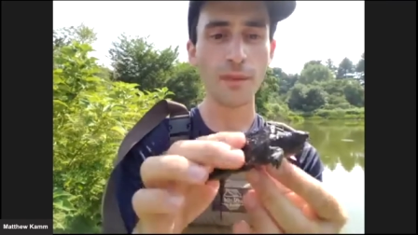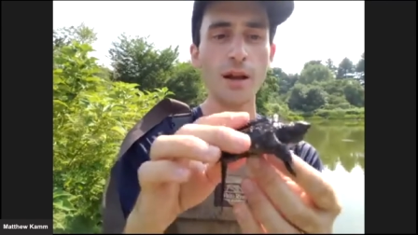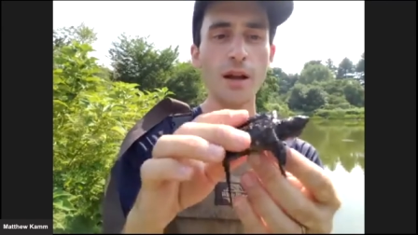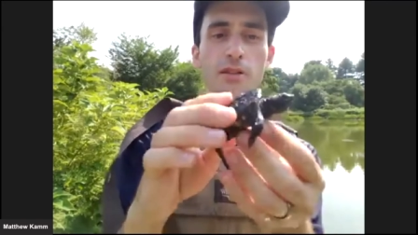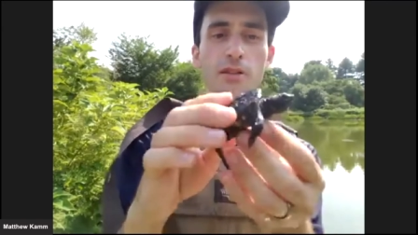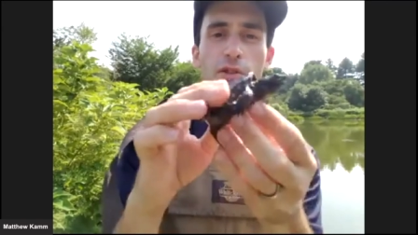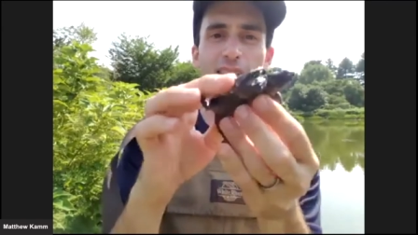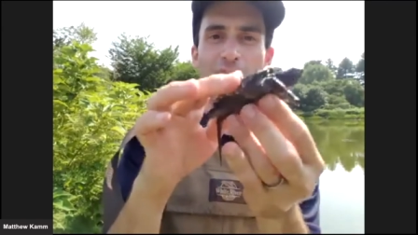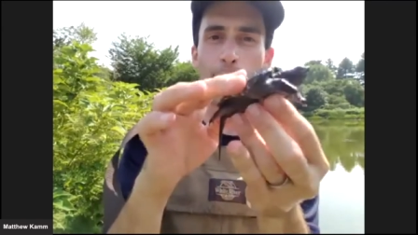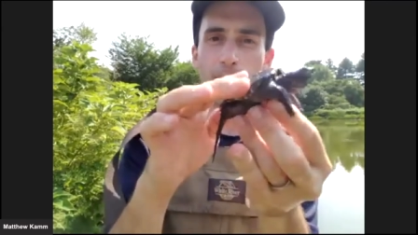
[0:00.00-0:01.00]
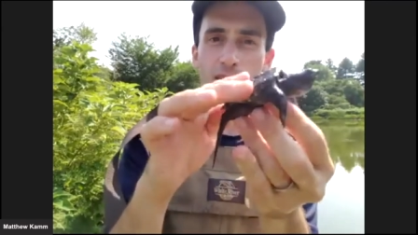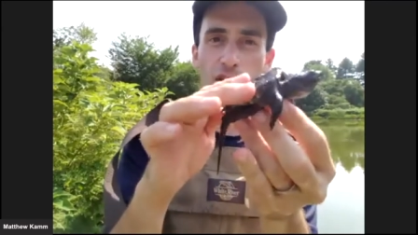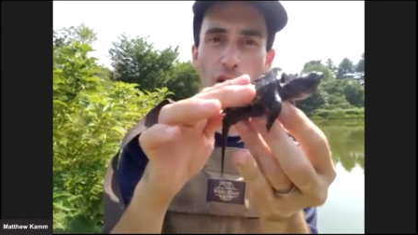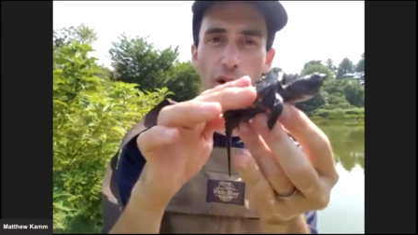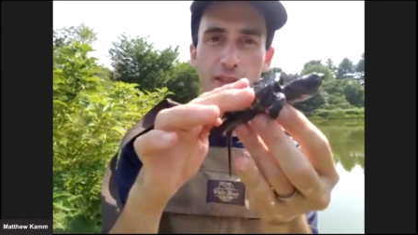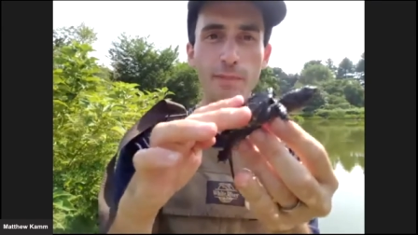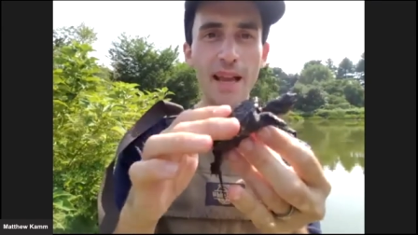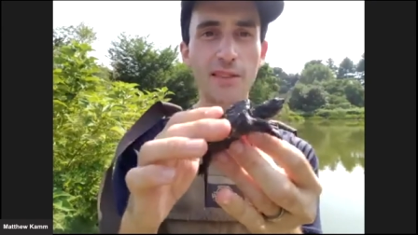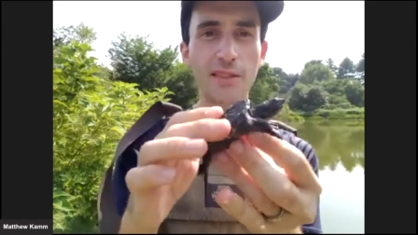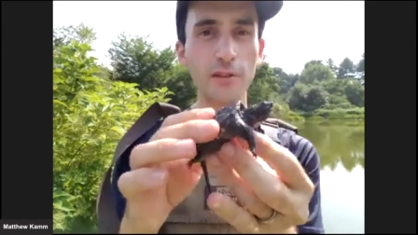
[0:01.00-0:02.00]
So snapping turtles make their
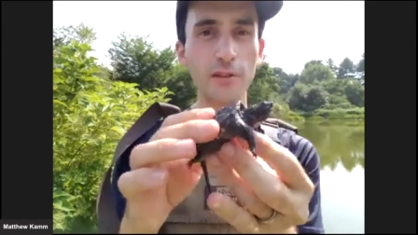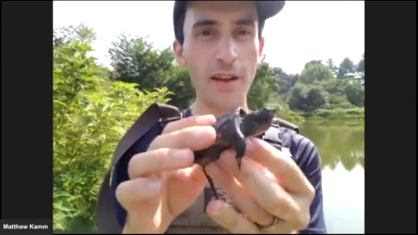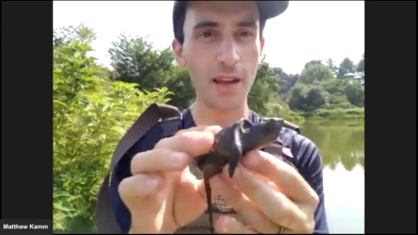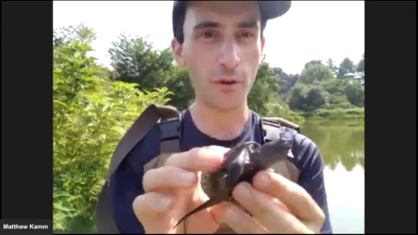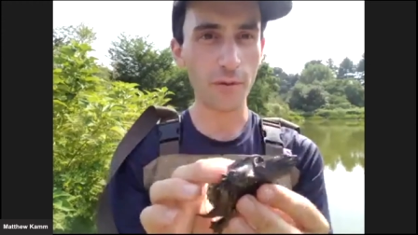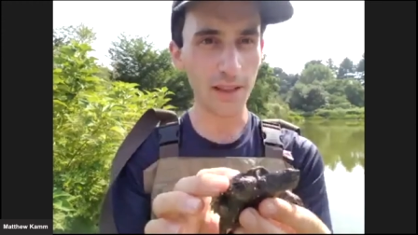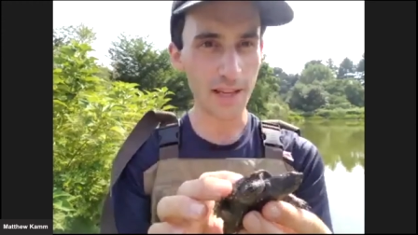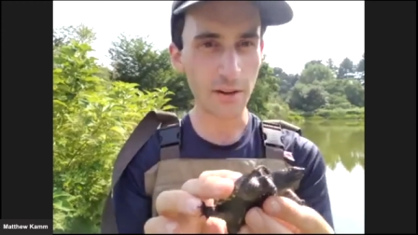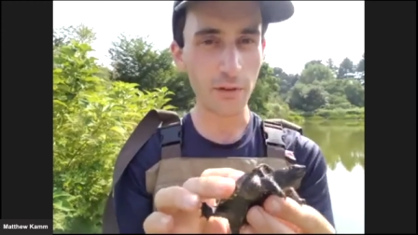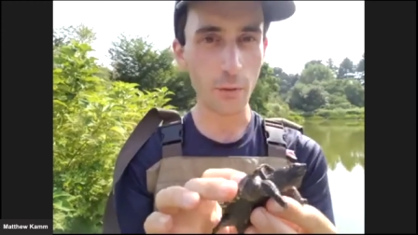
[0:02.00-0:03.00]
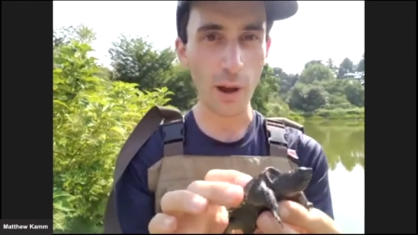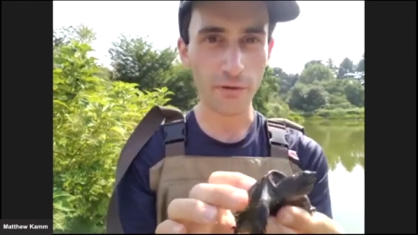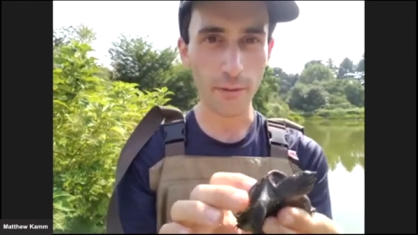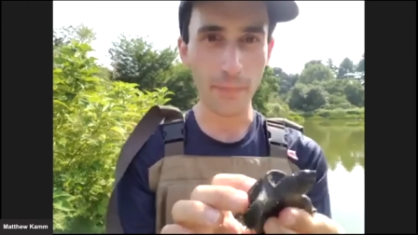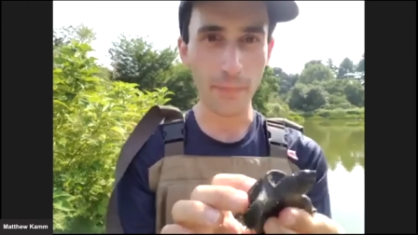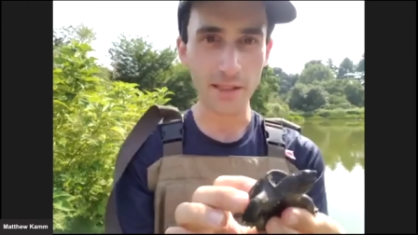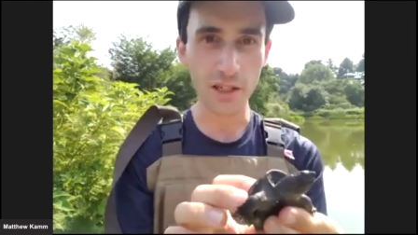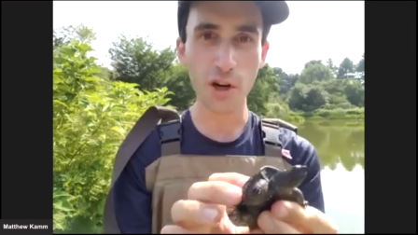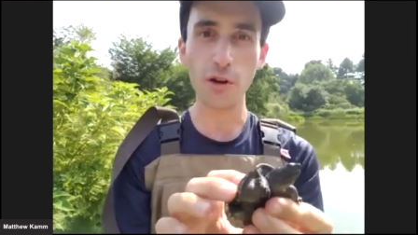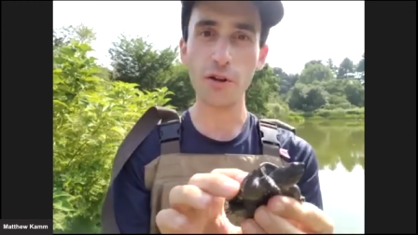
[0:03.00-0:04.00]
living in a really different way from painted
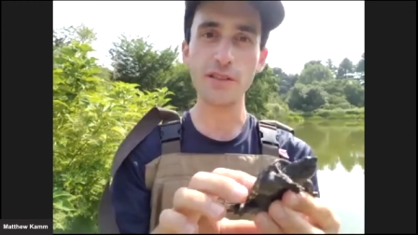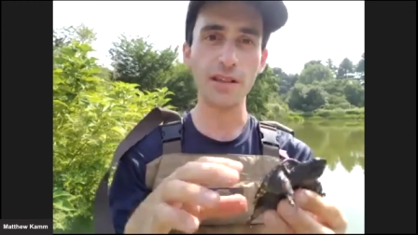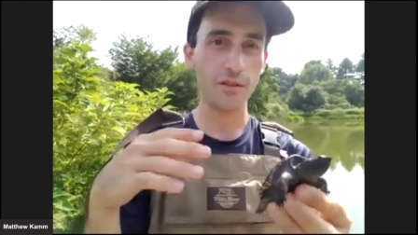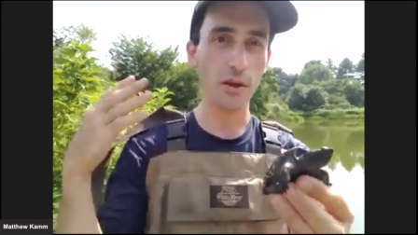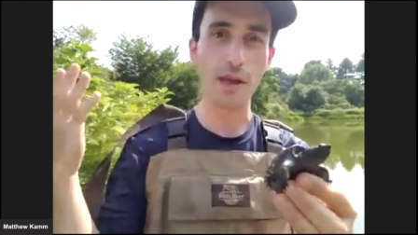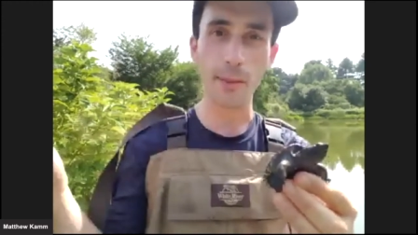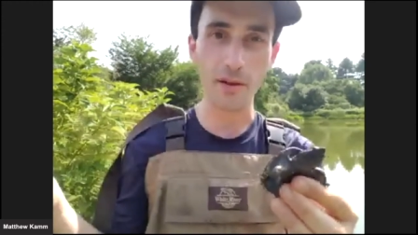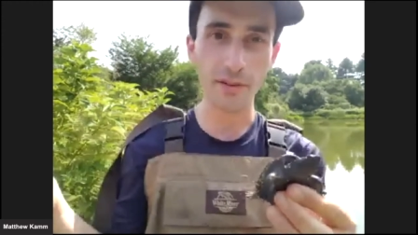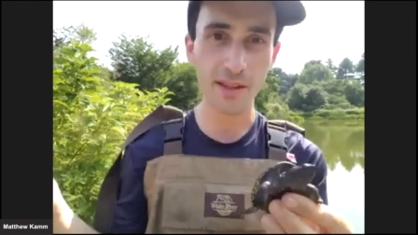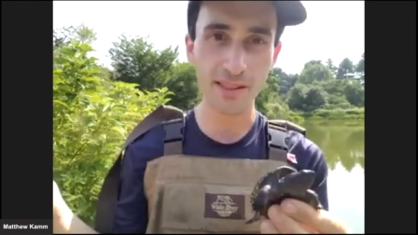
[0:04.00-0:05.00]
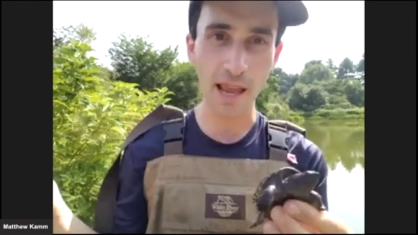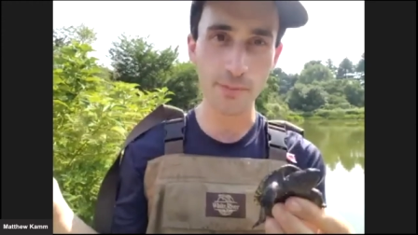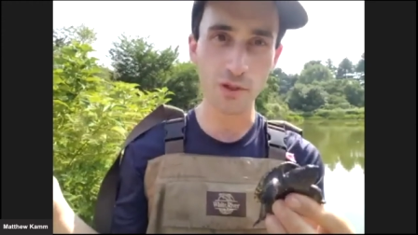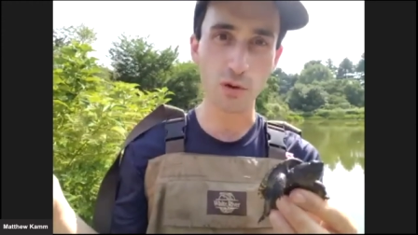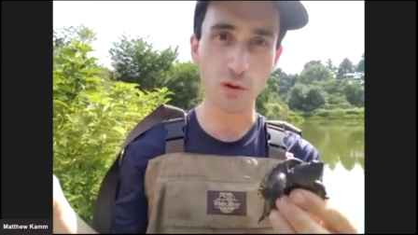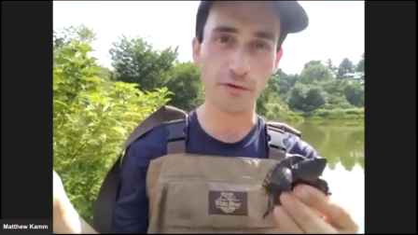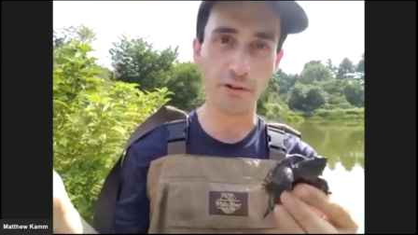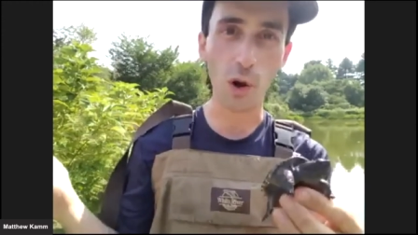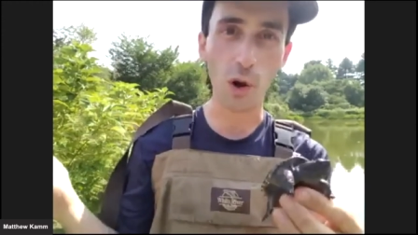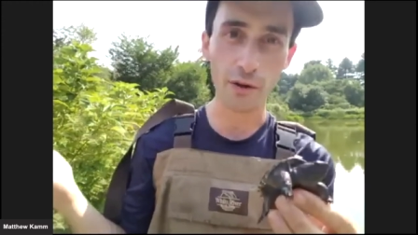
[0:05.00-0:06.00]
turtles, even though they live in the same sort of
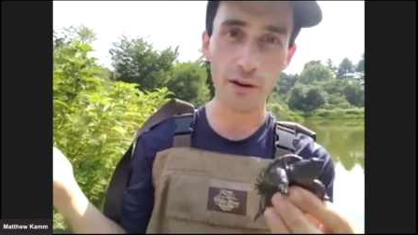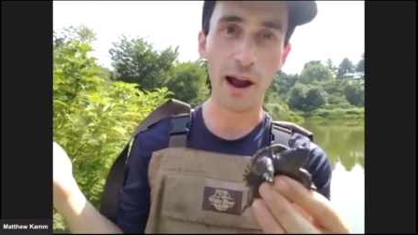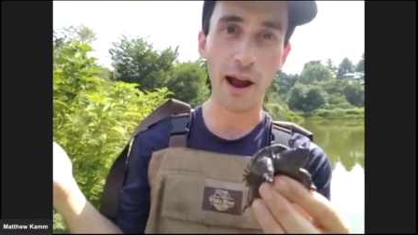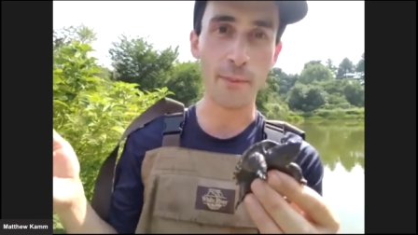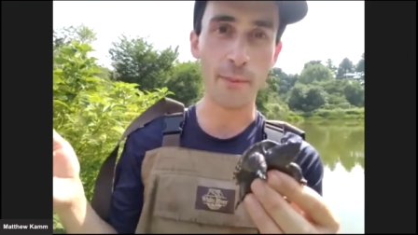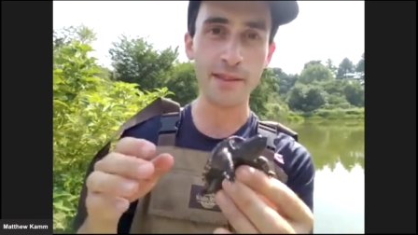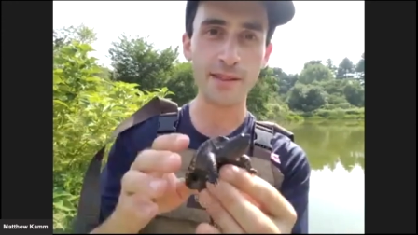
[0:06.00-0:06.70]
freshwater environments.